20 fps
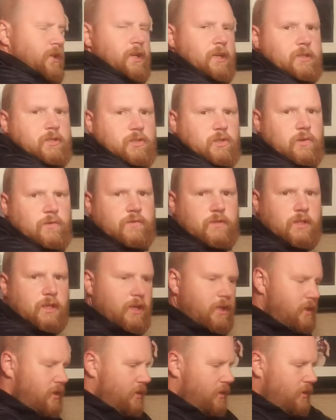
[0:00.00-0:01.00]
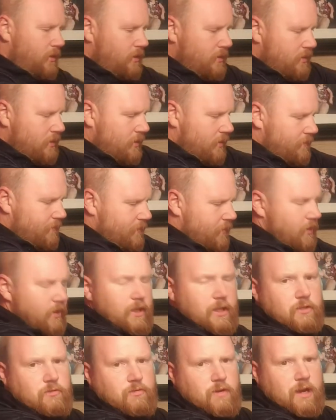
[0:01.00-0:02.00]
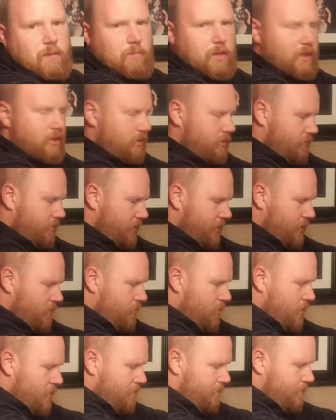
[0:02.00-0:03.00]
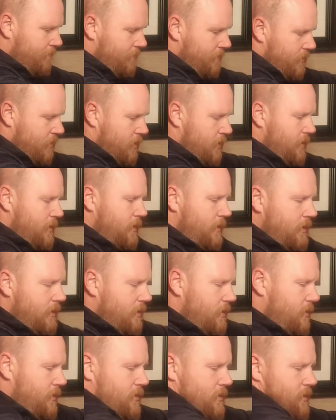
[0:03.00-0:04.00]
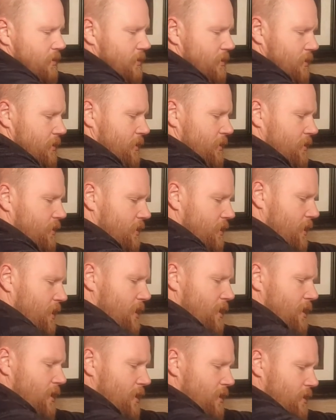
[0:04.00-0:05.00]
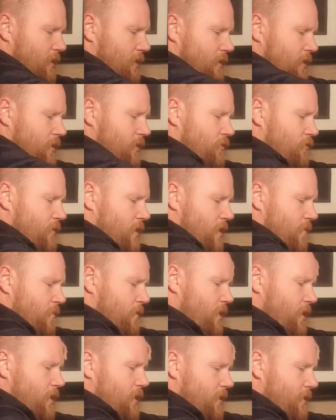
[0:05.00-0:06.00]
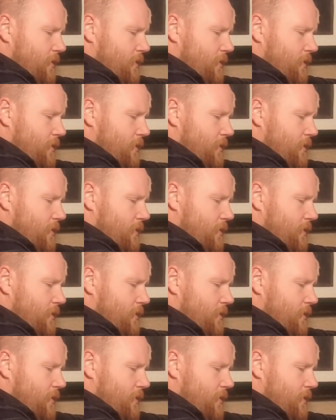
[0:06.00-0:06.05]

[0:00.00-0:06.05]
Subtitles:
litre stuff sack, a 40 litre dry bag, sorry, in the bottom. So inside the dry bag